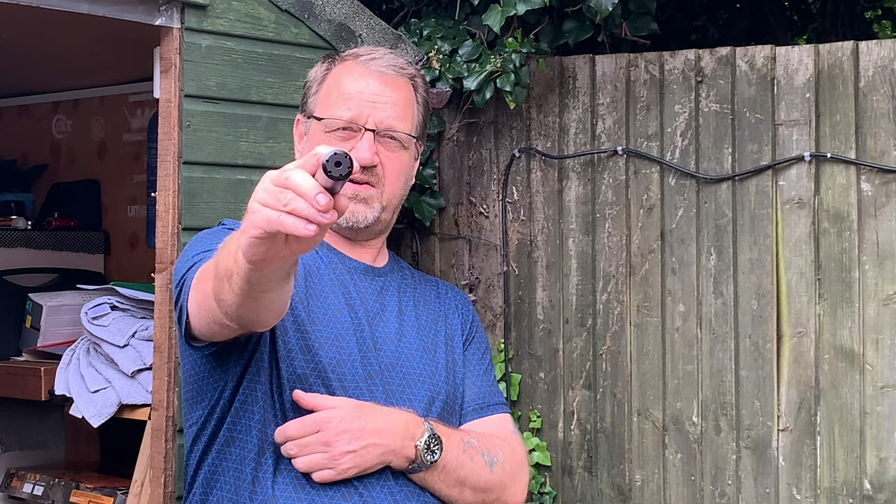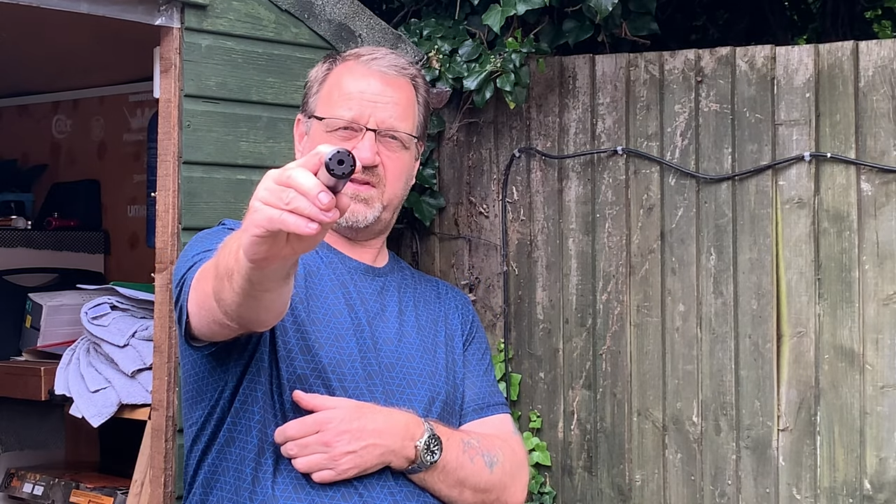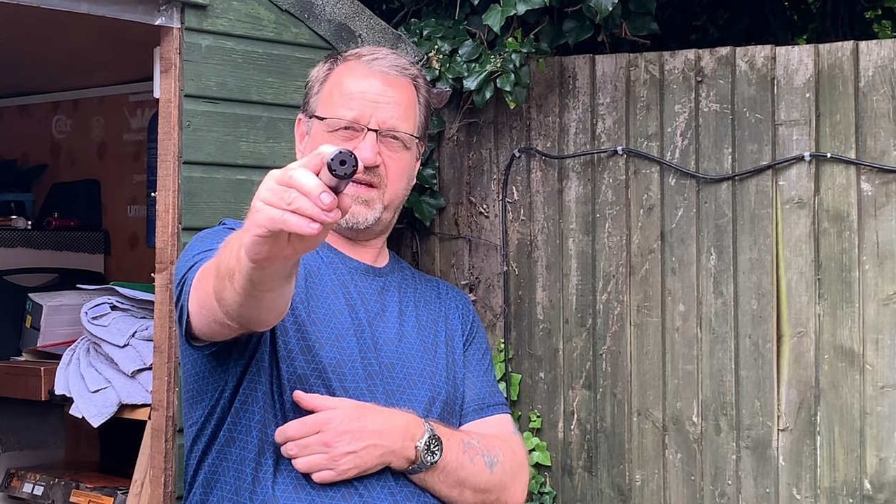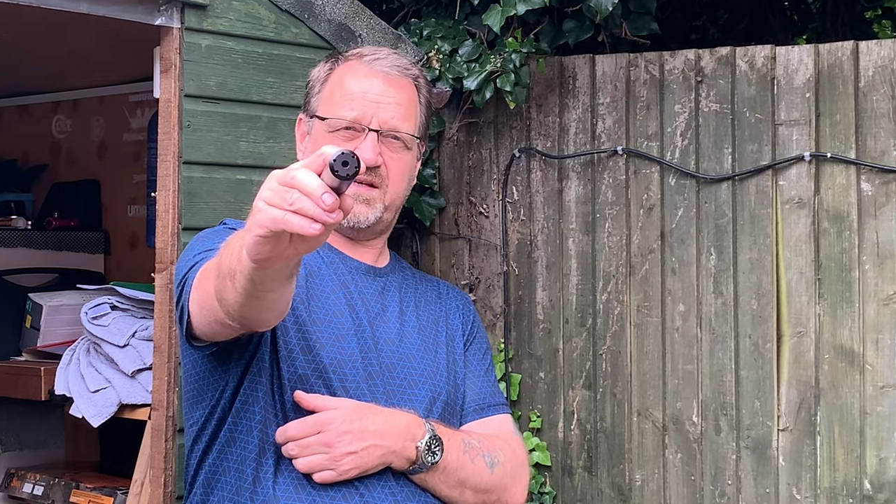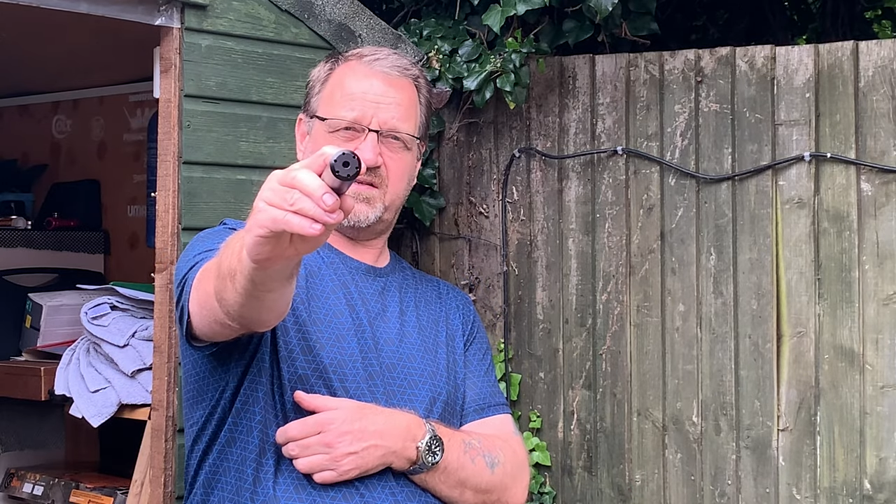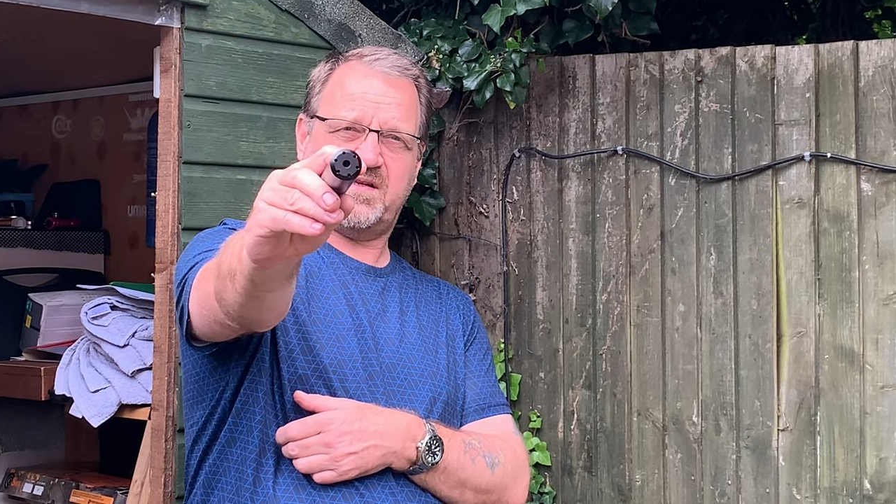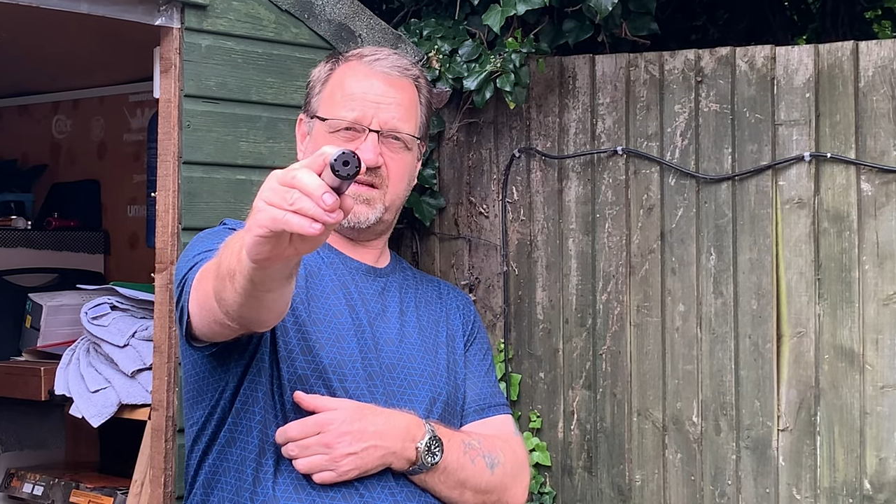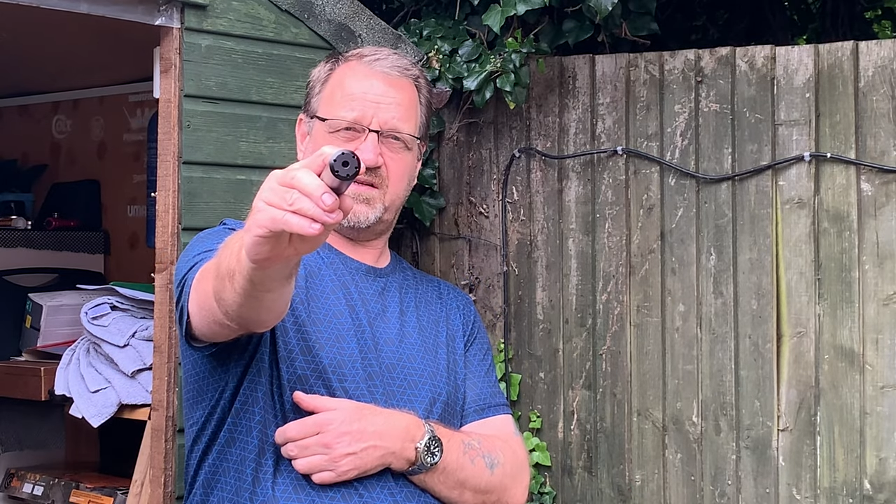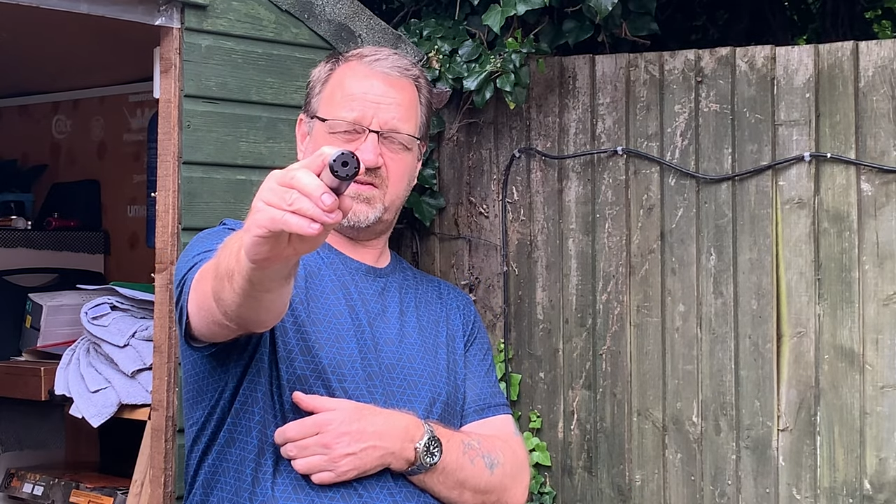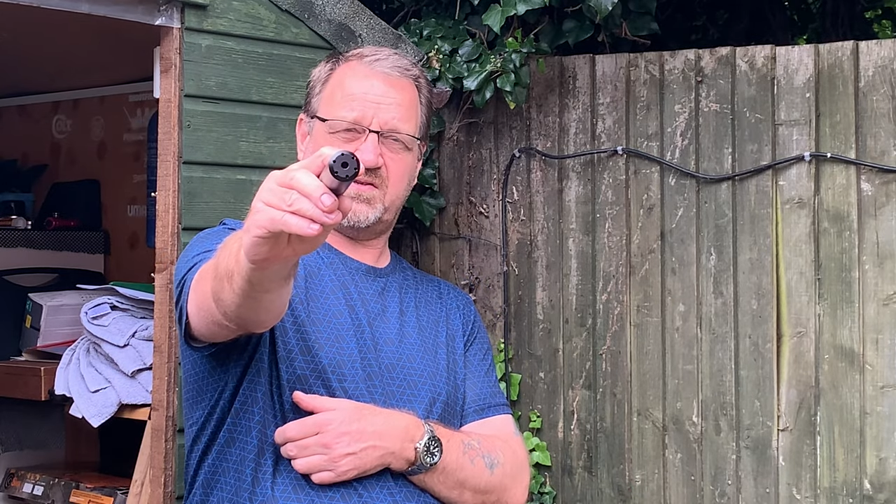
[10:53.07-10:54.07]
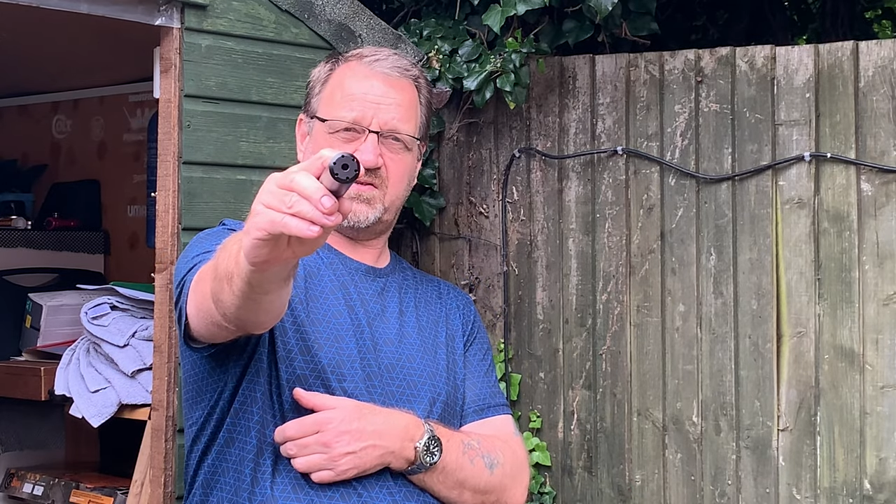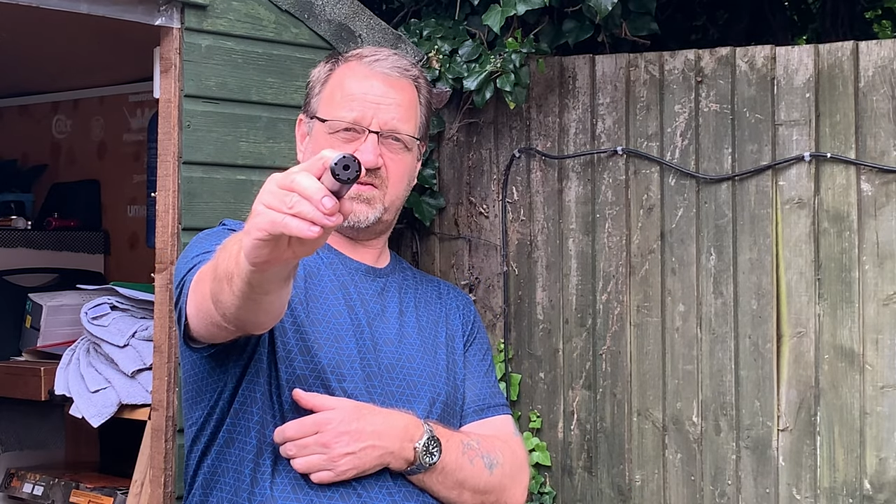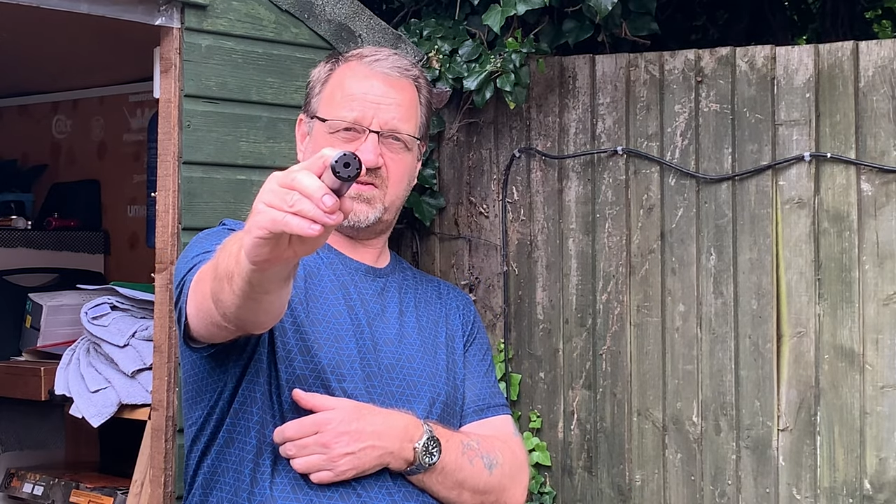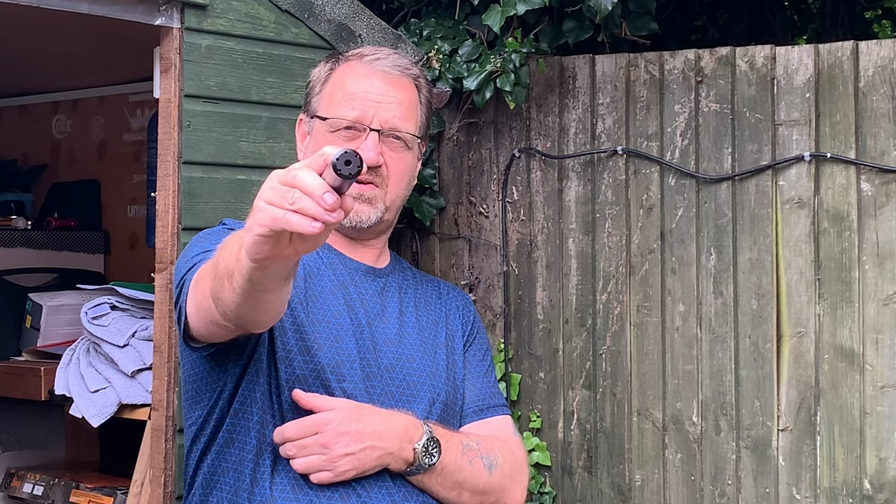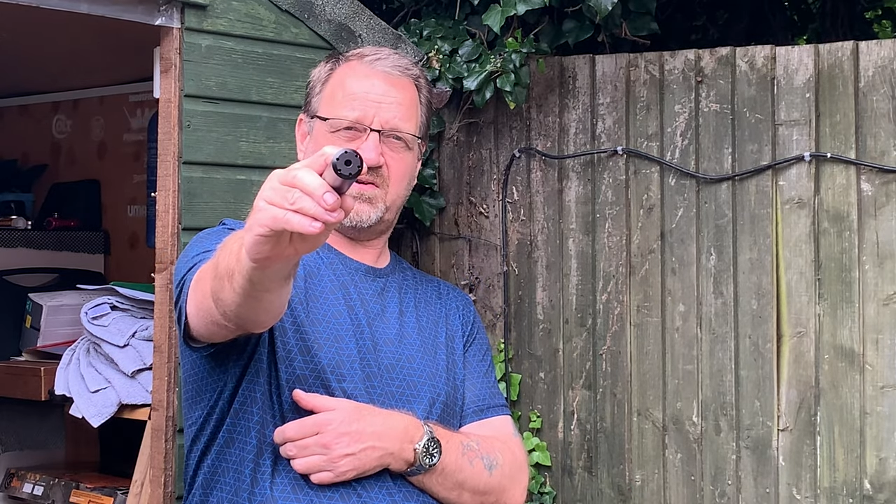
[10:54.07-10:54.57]
on the end of these
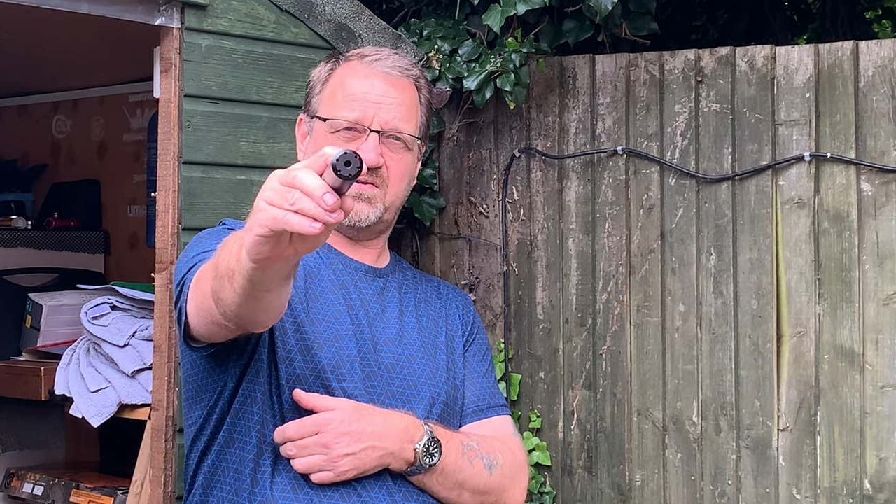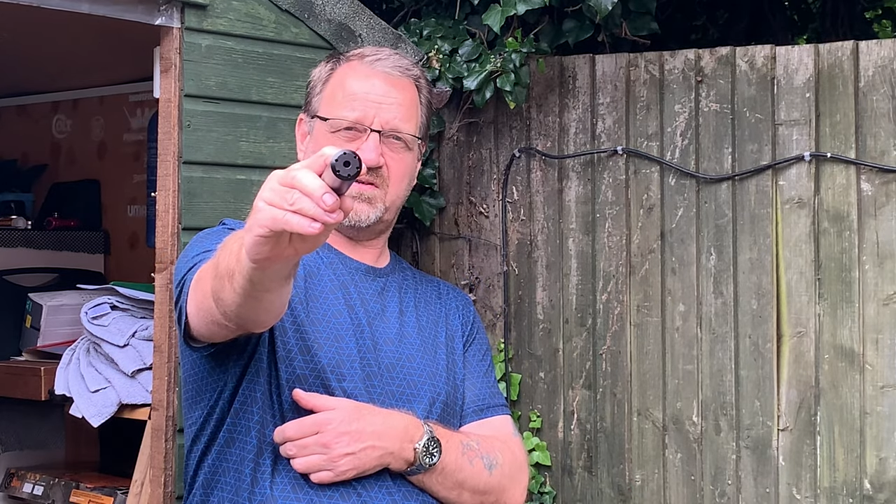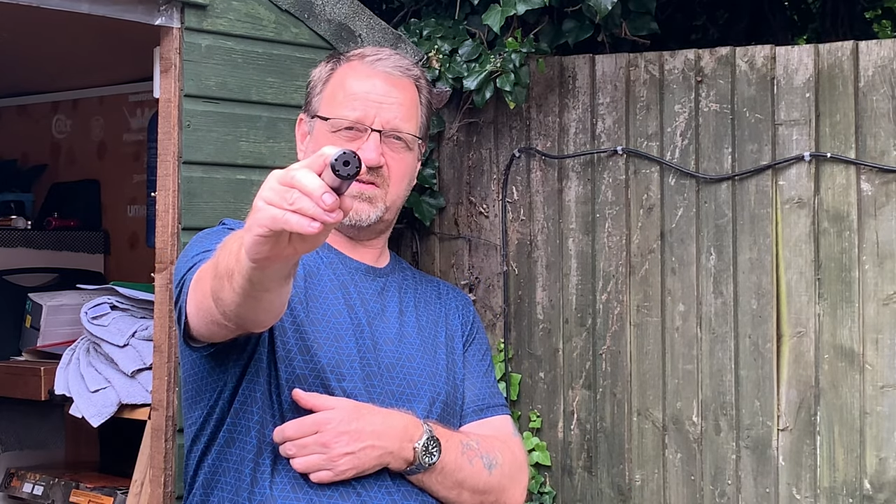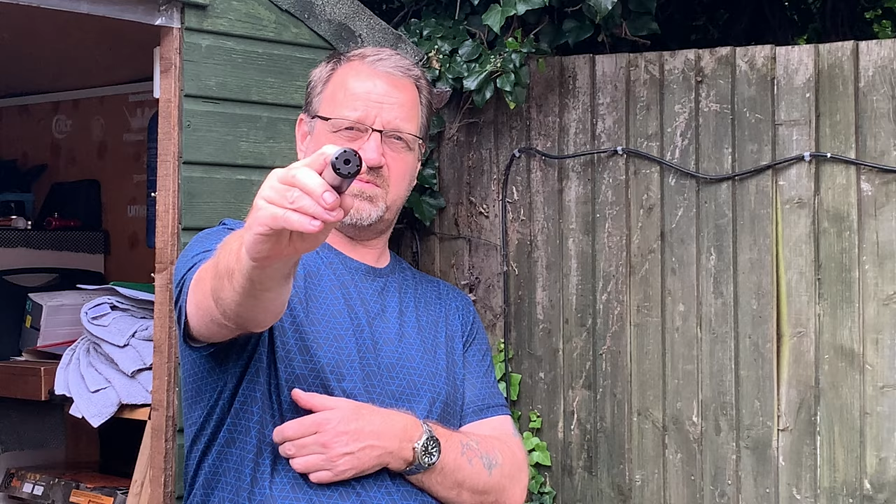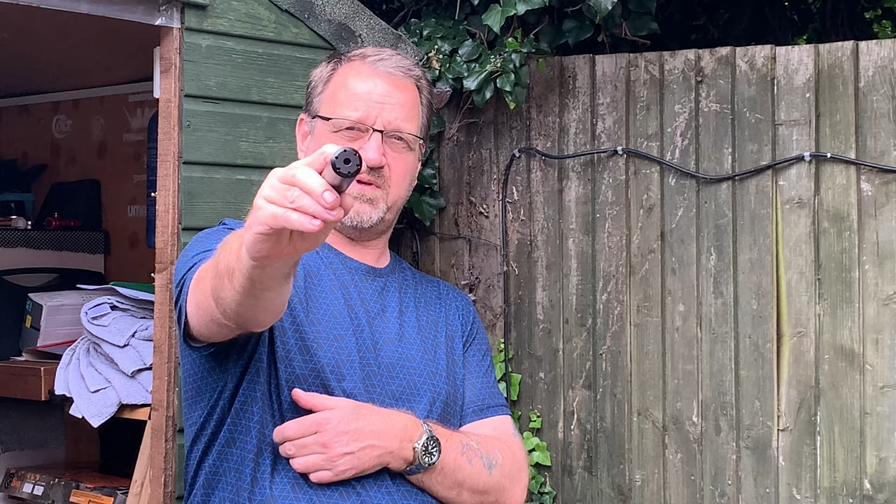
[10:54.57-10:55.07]
silencers